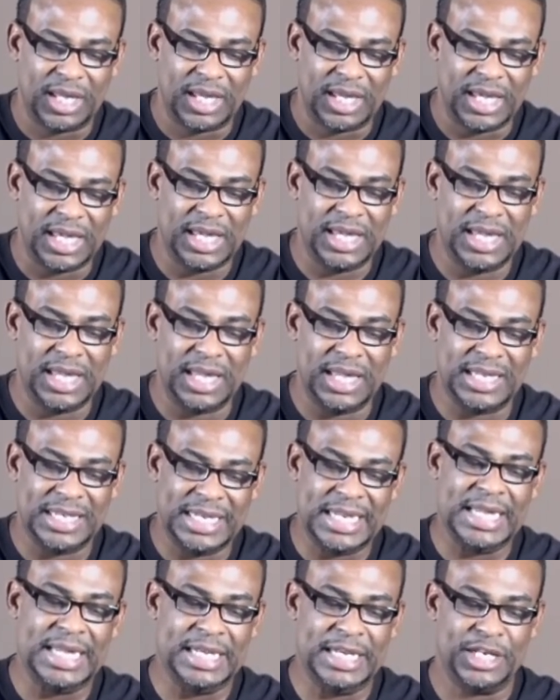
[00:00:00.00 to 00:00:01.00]
he
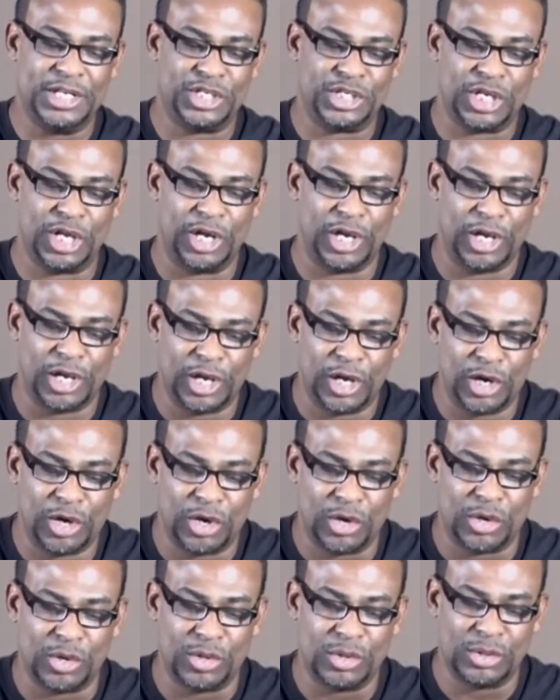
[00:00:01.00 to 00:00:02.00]
needed to
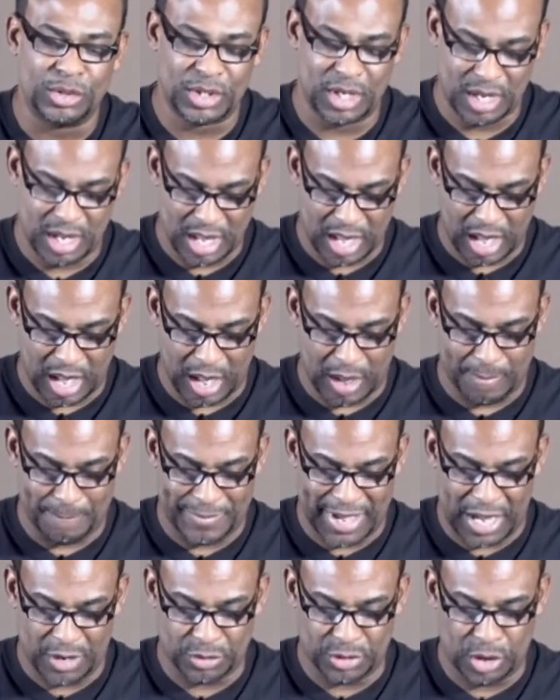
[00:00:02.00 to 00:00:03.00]
learn
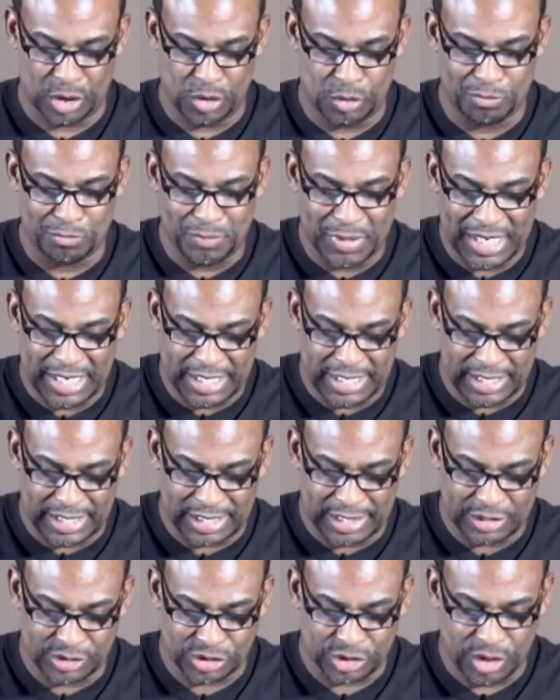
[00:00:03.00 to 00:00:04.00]
about
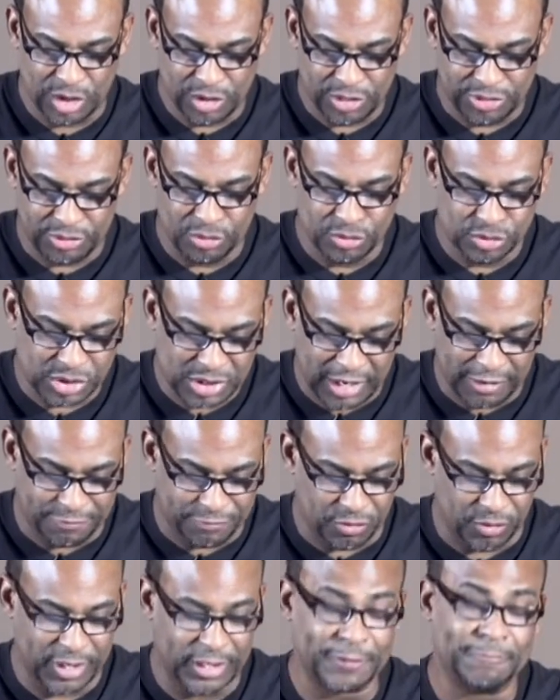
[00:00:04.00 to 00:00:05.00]
obedience through
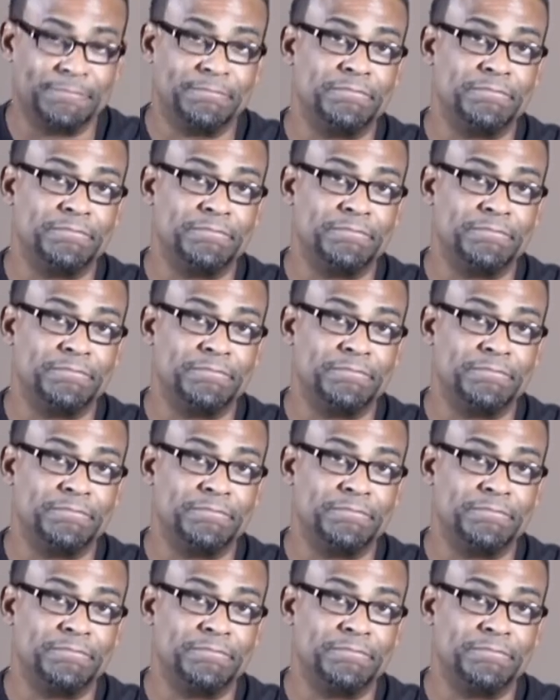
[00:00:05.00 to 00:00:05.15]
suffering.